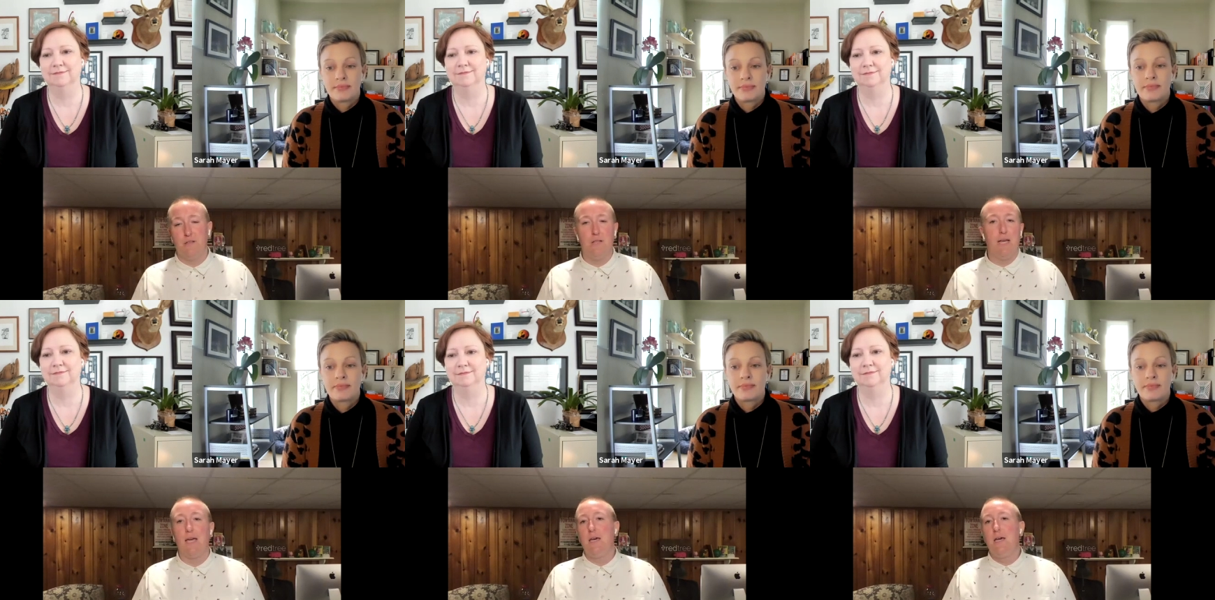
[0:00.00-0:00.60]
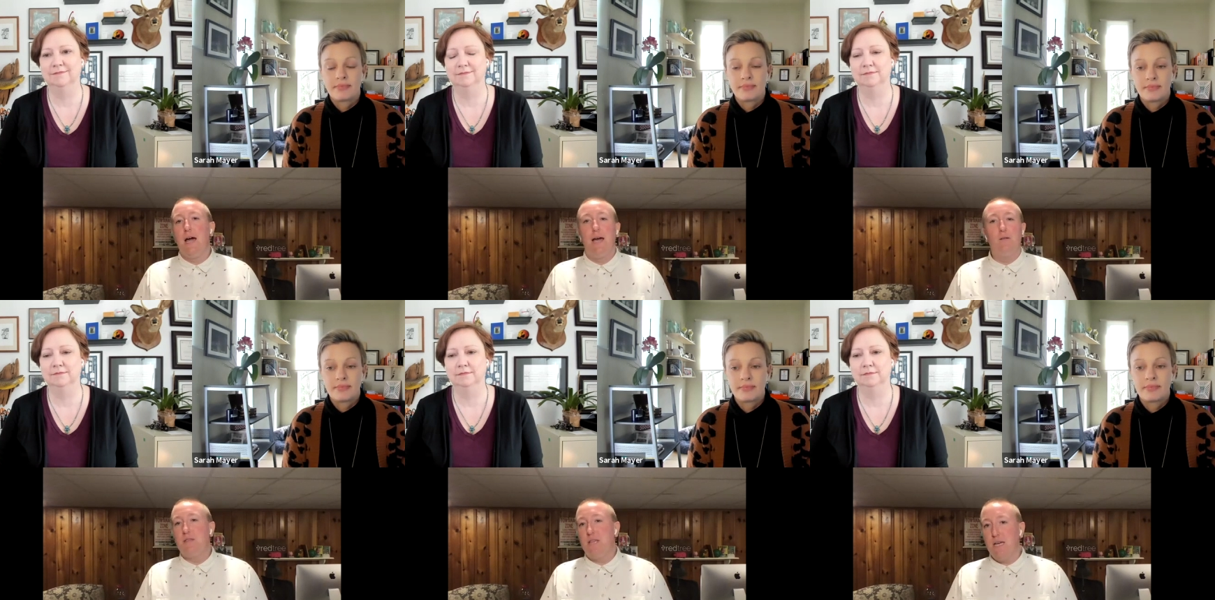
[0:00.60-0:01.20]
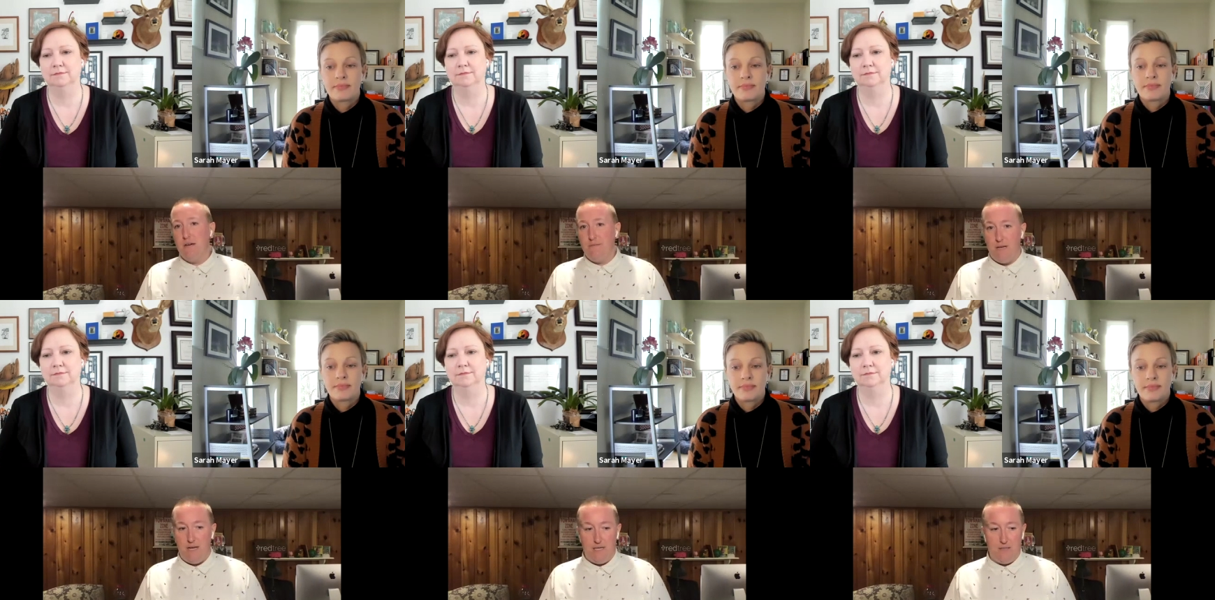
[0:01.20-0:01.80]
Speaker 1: So like, I don't think of
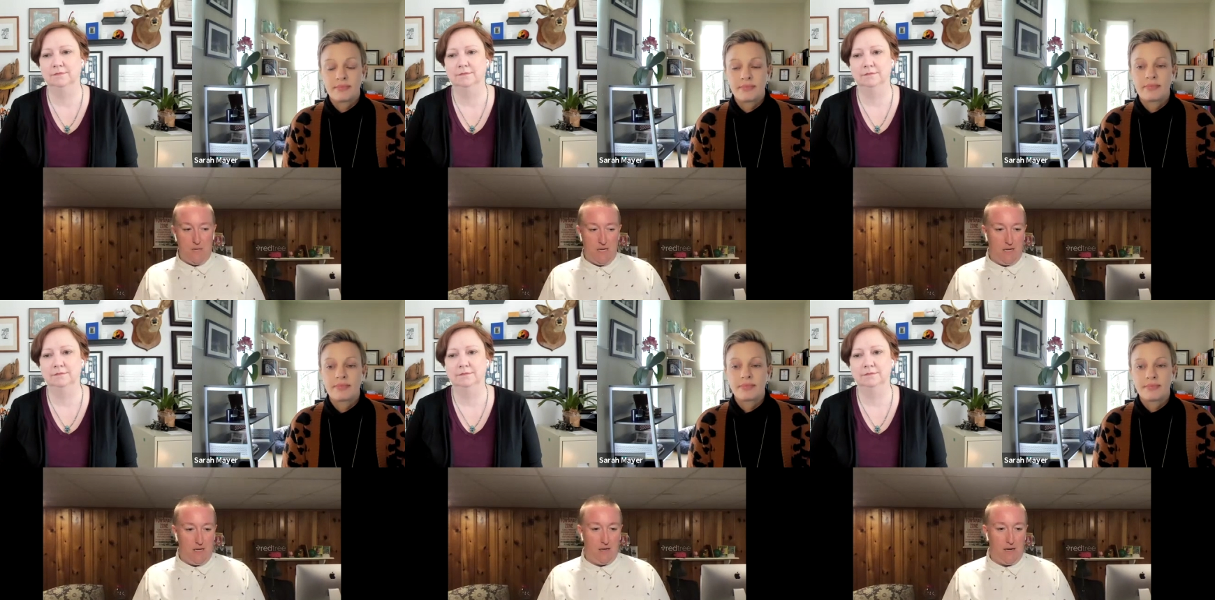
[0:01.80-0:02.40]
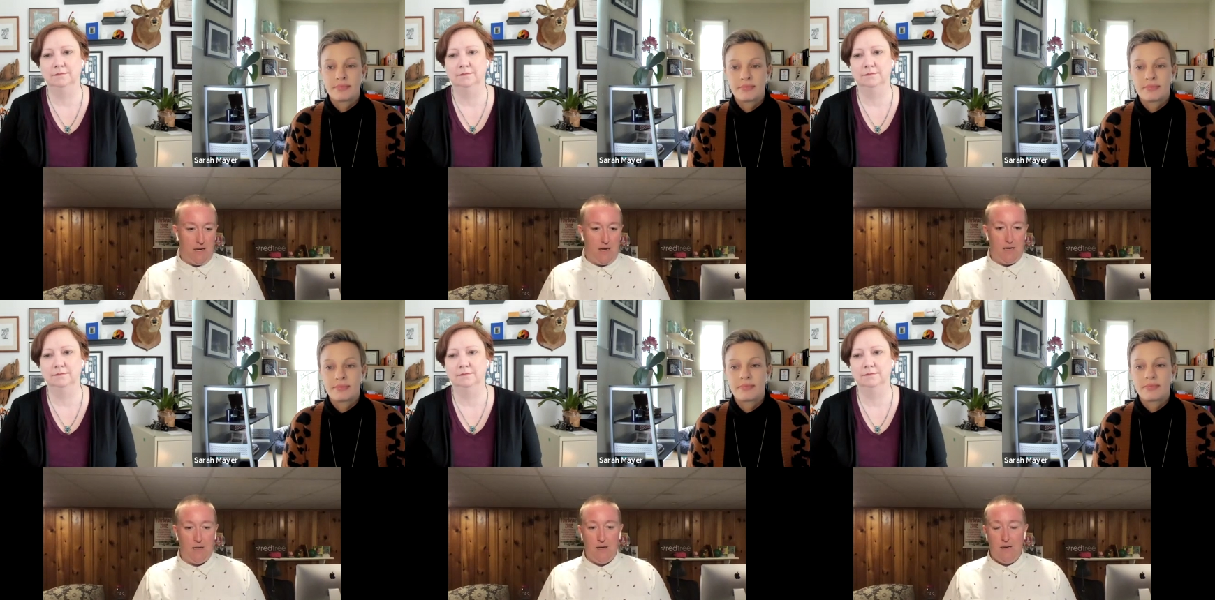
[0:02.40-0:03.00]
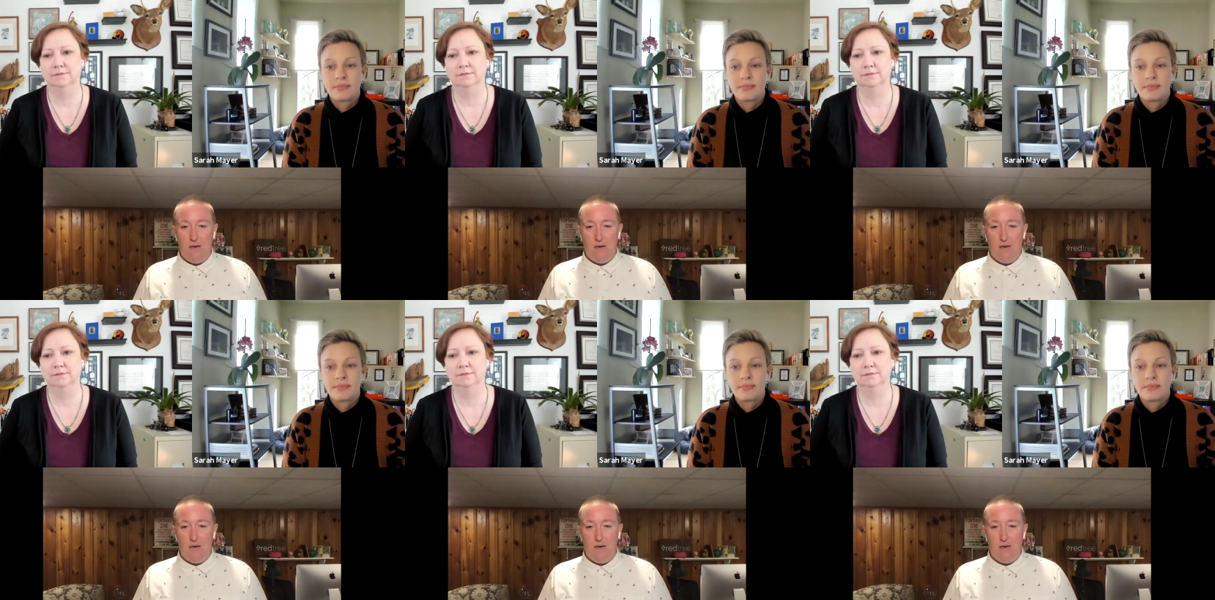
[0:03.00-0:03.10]
it as being a,